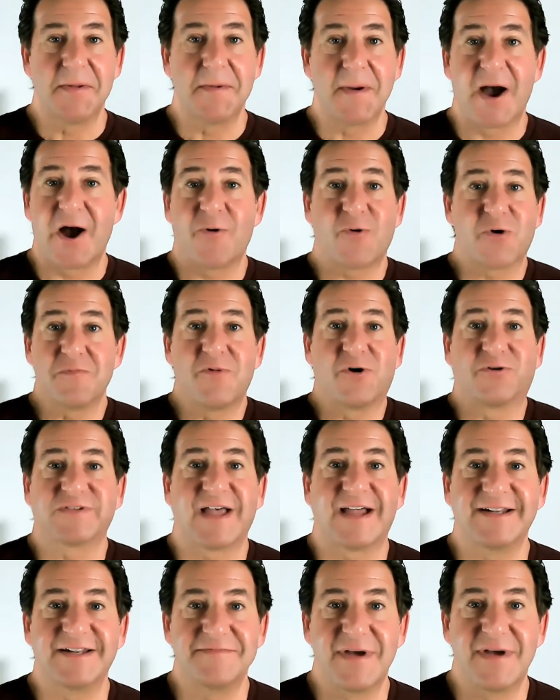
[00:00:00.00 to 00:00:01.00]
our
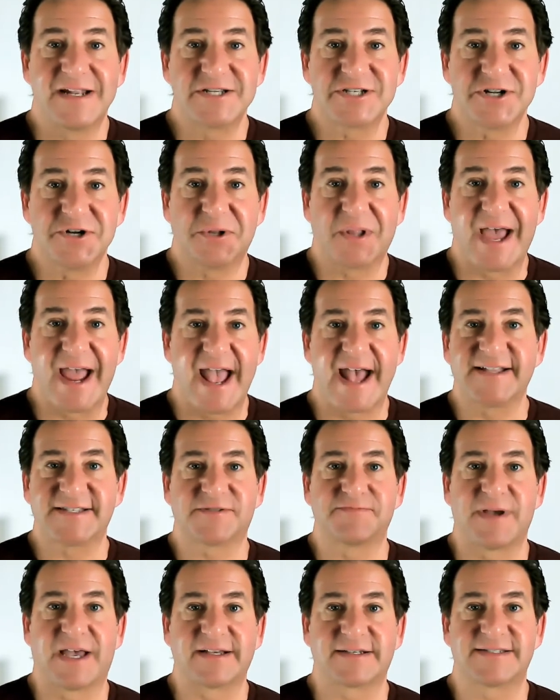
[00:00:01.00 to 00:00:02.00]
multidimensional
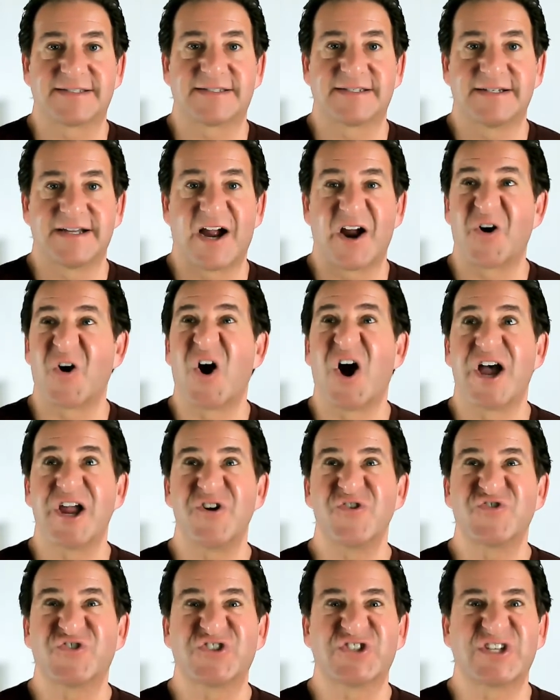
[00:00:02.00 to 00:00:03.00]
aspects, our
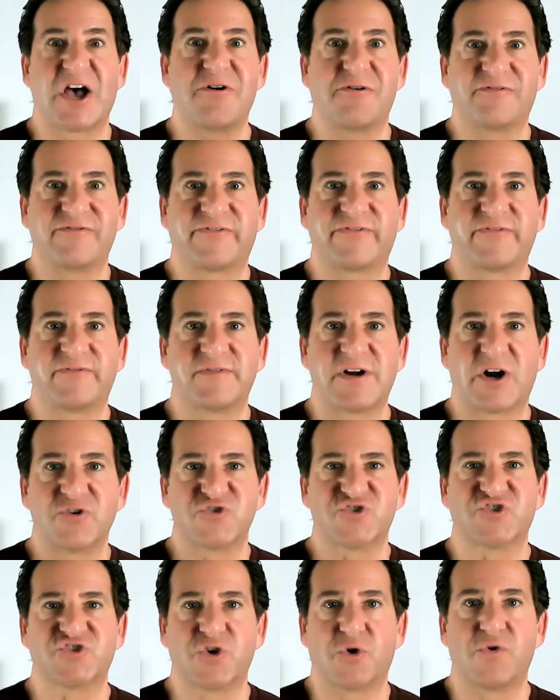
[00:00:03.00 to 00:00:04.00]
higher self, our
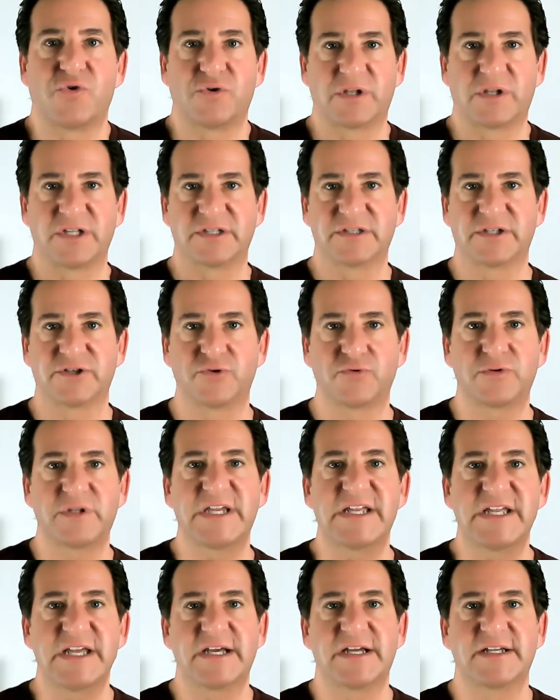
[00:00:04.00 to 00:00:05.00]
soul
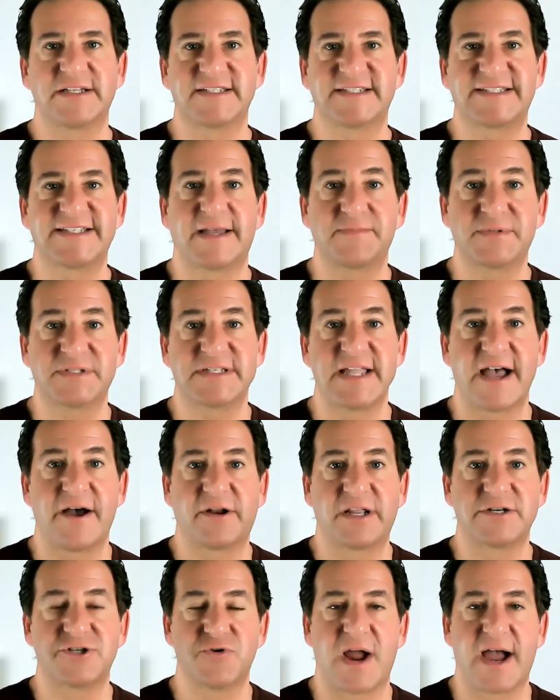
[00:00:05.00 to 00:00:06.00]
literally steps down
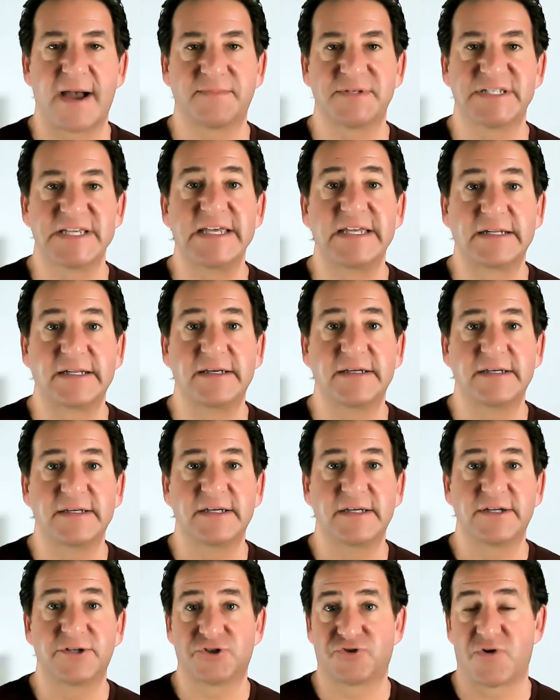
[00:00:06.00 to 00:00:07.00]
and drops in,
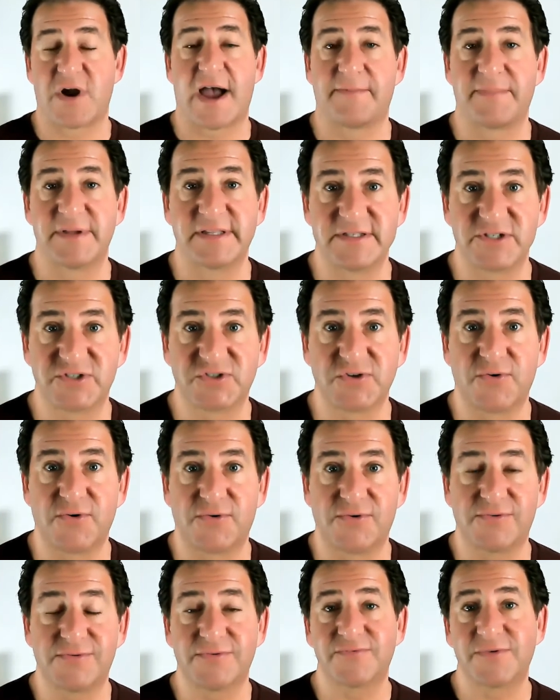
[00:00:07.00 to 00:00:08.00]
drop in
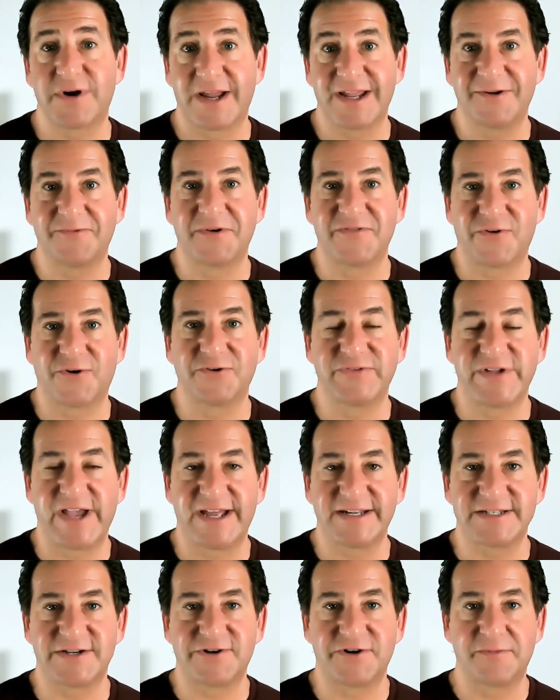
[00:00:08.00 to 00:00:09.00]
soul, right? We've heard
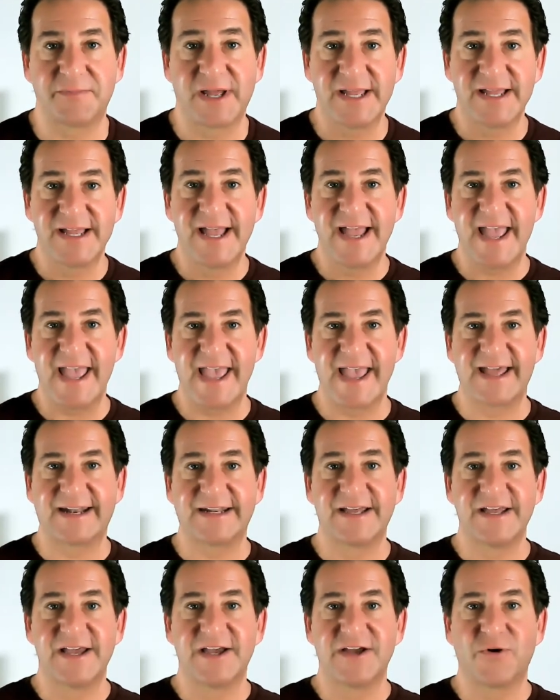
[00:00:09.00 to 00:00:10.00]
that term.
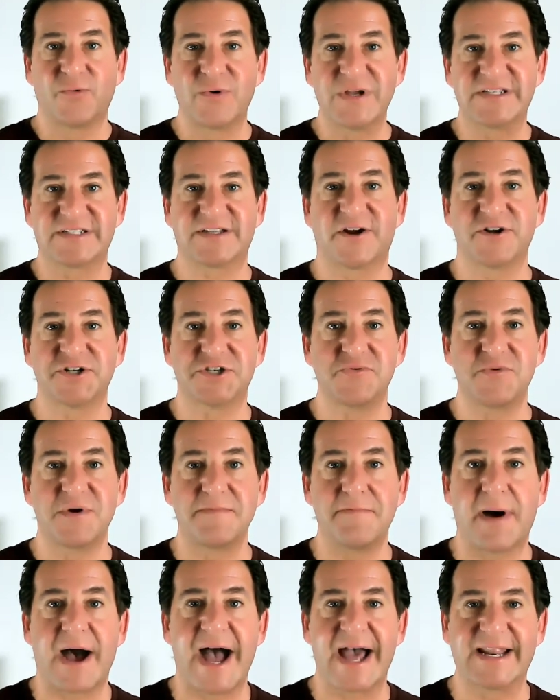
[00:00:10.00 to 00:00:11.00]
And we start to
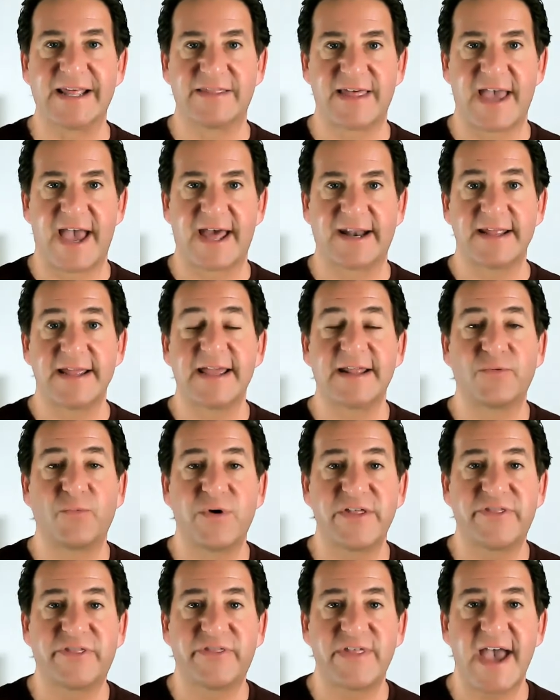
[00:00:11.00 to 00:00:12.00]
embody that. And
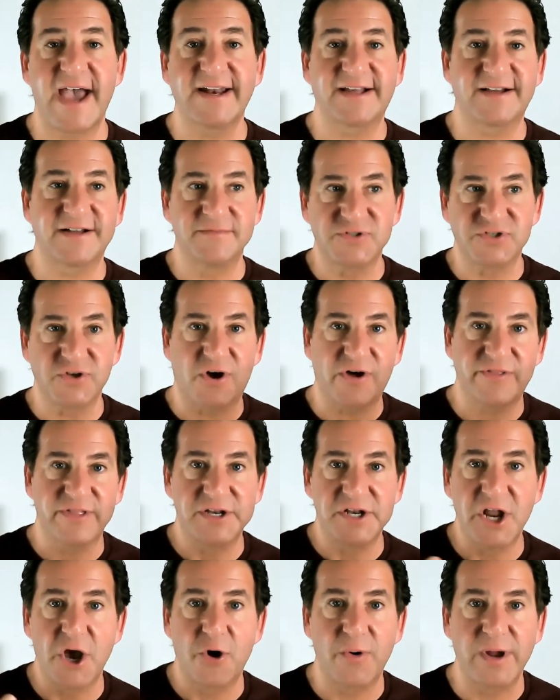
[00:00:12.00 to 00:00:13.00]
with that comes all the
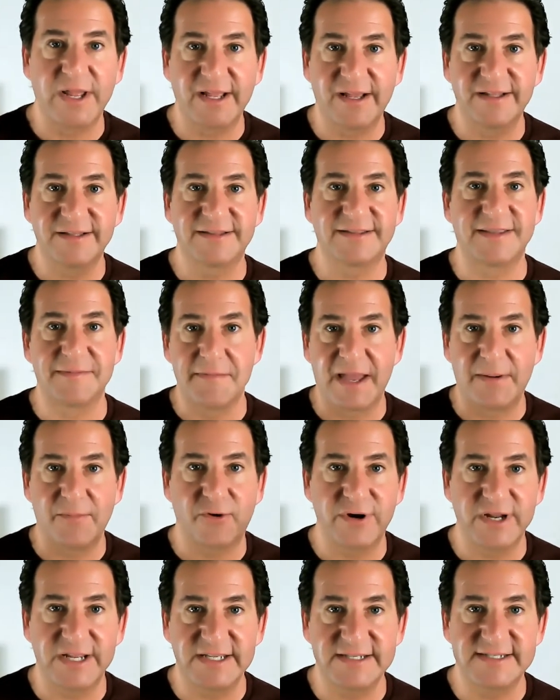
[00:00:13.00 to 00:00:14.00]
knowing, the
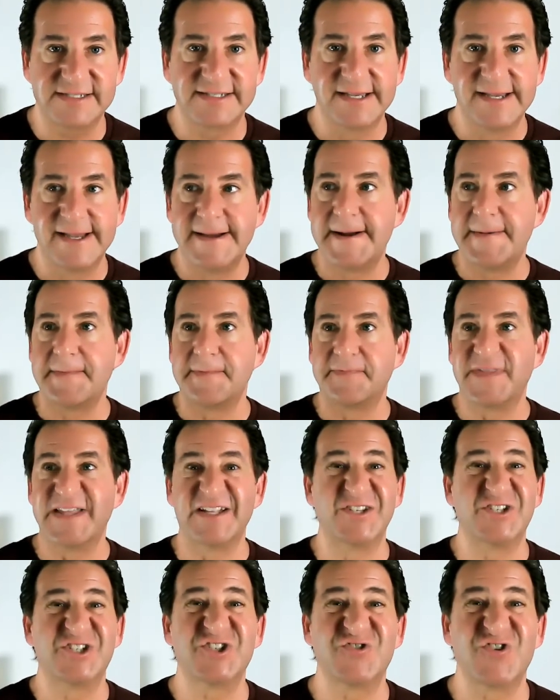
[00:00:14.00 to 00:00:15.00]
memories, the
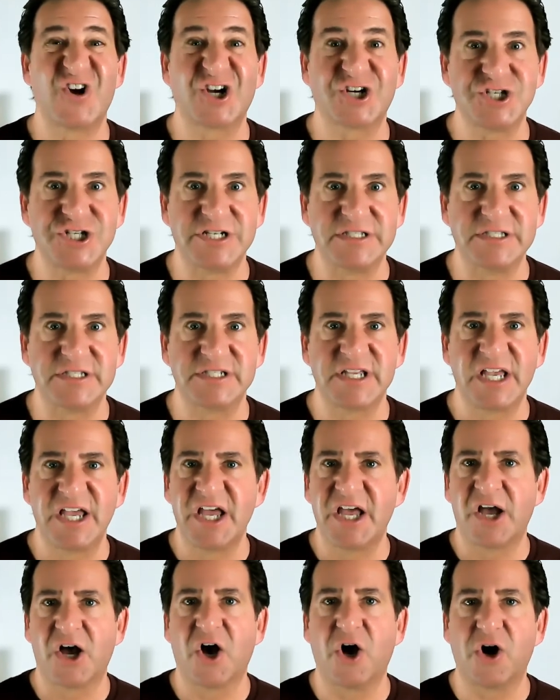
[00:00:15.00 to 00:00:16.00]
instructions,
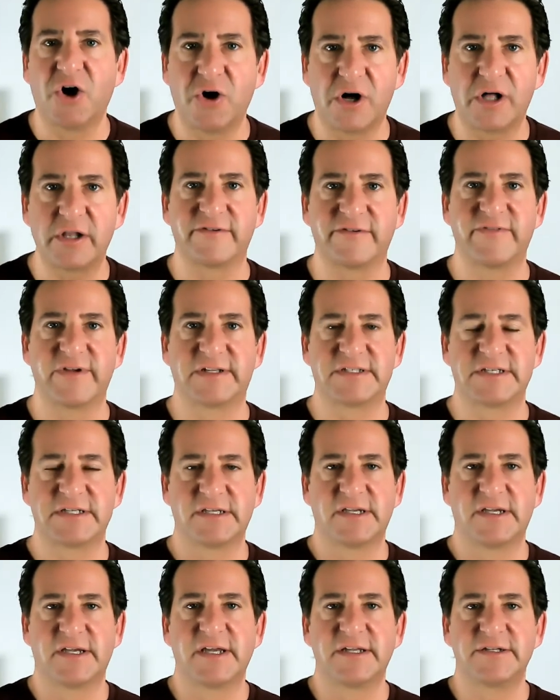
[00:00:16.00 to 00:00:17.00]
all of it
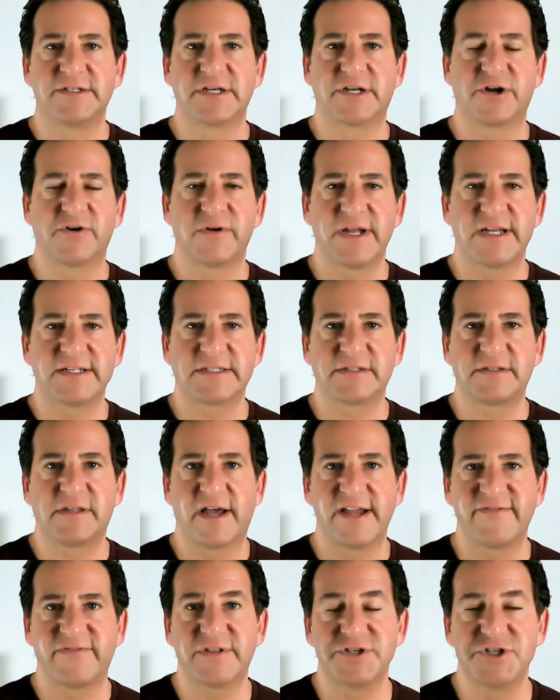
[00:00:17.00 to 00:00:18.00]
to create the
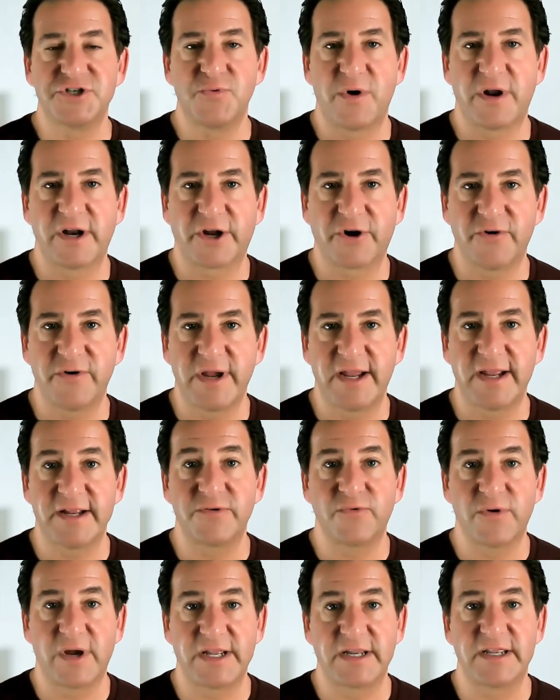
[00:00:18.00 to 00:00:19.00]
life that you want to create
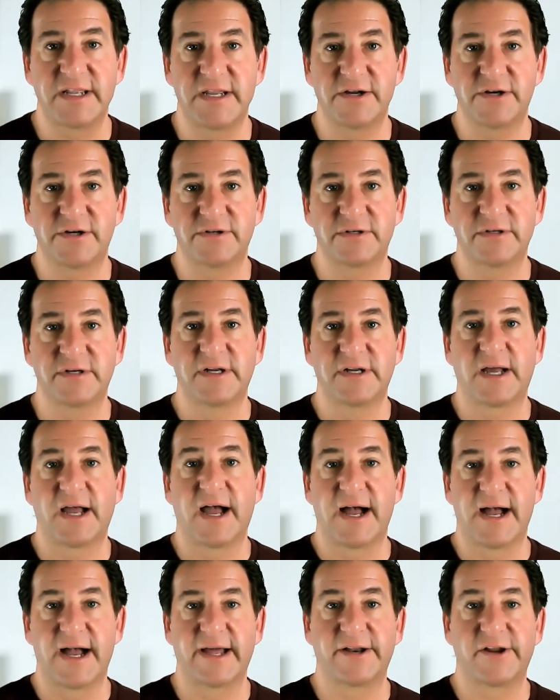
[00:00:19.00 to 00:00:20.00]
right here
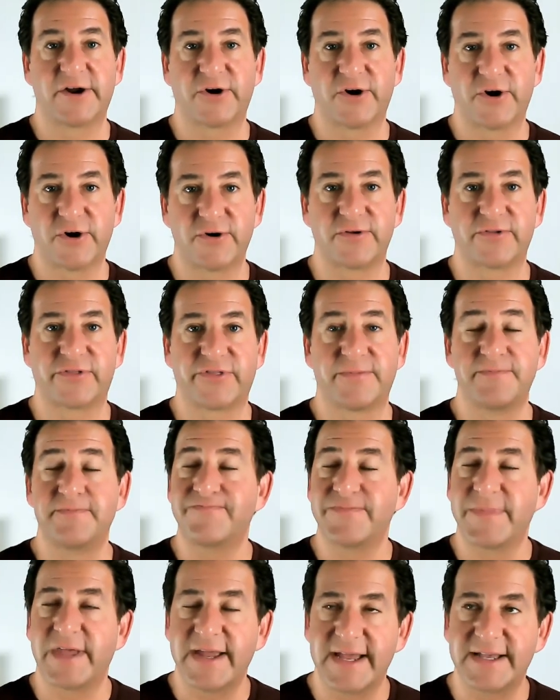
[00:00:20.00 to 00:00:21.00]
on earth
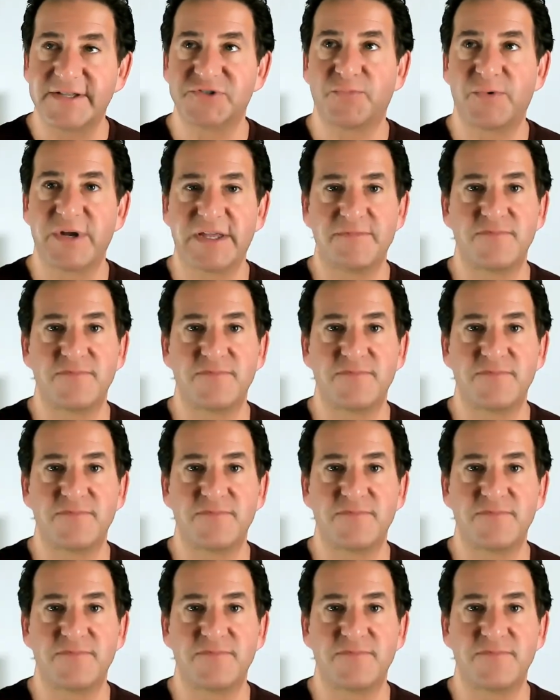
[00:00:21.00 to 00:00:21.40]
as we